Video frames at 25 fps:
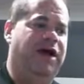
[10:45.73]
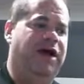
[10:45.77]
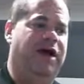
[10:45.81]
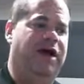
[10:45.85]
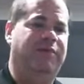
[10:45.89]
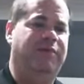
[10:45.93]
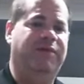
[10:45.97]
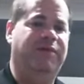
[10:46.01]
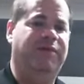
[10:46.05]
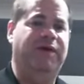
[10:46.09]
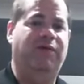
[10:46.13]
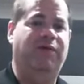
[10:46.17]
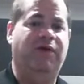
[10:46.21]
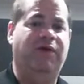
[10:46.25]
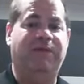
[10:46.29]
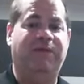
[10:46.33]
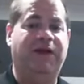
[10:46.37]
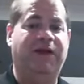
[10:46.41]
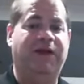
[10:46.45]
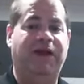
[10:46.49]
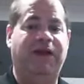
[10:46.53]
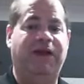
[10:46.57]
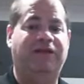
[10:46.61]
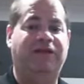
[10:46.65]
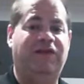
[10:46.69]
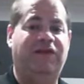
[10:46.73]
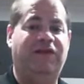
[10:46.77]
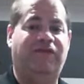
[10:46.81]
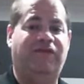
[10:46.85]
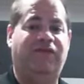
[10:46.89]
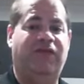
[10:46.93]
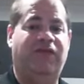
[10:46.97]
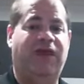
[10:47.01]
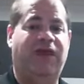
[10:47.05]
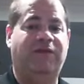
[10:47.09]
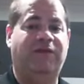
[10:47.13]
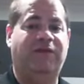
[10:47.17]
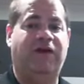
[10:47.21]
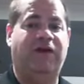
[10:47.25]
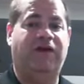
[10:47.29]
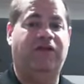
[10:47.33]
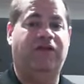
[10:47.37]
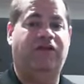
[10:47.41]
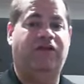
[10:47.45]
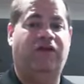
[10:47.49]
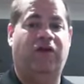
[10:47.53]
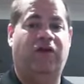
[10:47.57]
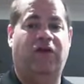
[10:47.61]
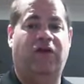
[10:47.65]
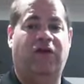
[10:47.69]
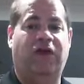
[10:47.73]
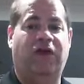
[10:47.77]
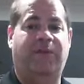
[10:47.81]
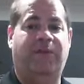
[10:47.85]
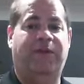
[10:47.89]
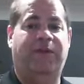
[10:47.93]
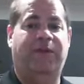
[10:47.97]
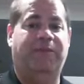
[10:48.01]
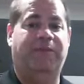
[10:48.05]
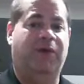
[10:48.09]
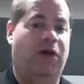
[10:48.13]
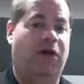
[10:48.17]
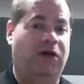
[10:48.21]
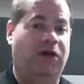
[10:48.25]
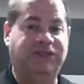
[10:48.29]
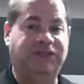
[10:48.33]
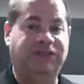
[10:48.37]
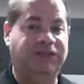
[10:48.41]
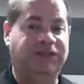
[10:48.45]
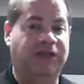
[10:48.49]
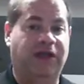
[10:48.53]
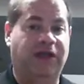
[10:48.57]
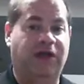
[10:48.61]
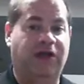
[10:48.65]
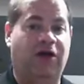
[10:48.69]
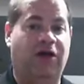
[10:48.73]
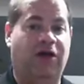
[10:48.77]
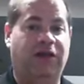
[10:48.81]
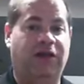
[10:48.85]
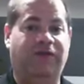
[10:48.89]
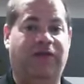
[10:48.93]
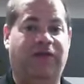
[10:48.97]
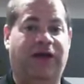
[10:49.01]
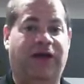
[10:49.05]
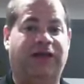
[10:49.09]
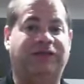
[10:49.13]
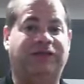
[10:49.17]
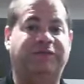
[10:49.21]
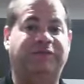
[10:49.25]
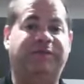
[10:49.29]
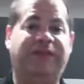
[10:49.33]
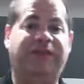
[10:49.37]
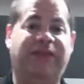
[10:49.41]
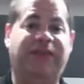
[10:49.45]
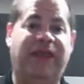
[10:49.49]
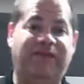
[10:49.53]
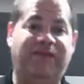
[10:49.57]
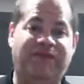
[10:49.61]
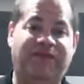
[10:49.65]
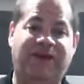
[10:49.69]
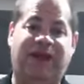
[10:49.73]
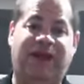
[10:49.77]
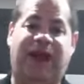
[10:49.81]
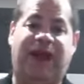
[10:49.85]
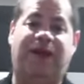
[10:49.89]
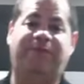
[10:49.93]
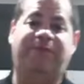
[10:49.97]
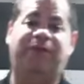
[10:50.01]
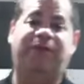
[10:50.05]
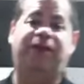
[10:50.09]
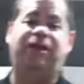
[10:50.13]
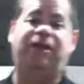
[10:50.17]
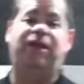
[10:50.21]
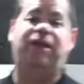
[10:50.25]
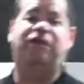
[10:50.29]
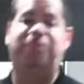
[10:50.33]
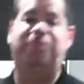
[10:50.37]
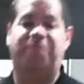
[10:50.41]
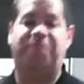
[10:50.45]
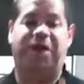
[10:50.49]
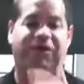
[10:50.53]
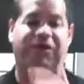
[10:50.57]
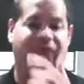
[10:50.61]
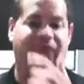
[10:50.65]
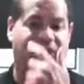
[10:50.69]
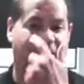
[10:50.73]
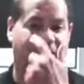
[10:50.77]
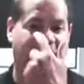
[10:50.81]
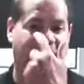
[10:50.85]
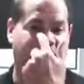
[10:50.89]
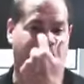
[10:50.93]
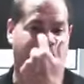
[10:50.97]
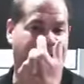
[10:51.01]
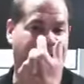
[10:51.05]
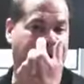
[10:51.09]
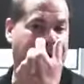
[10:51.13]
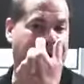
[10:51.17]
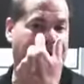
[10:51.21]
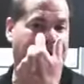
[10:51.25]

um, it would have been easy for them to just curl up in a ball just like all of us, but they've adapted, they've pivoted,